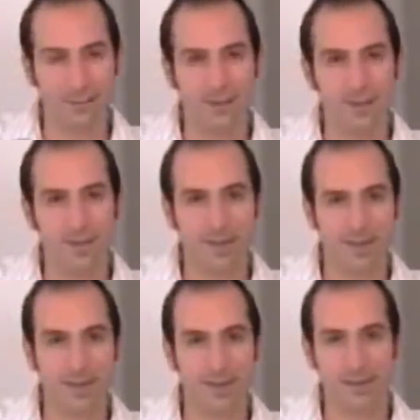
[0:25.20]
When I'm
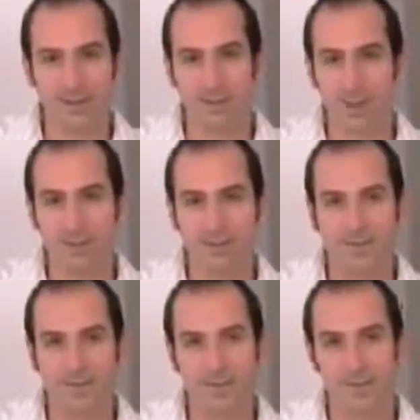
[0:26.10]
not playing
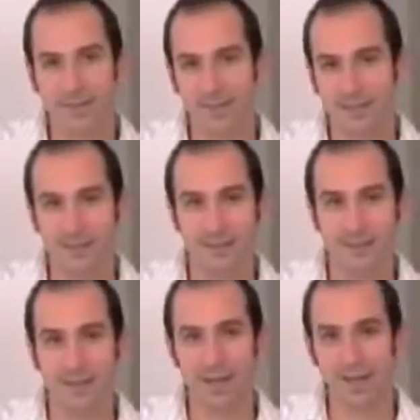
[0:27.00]
drums for a KISS
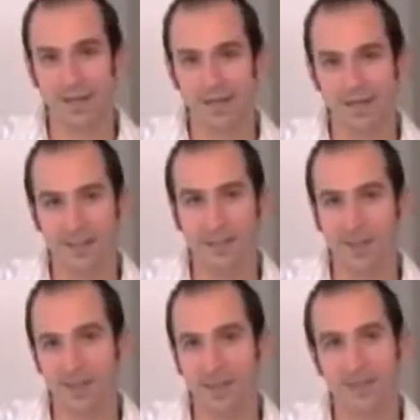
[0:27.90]
cover band in
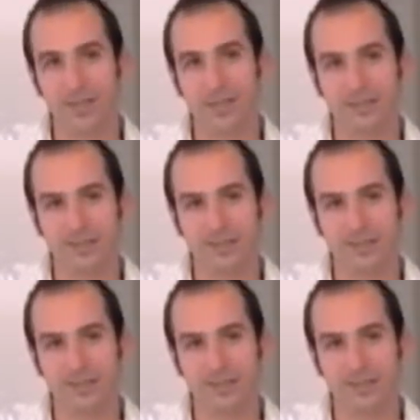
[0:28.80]
Malaysia,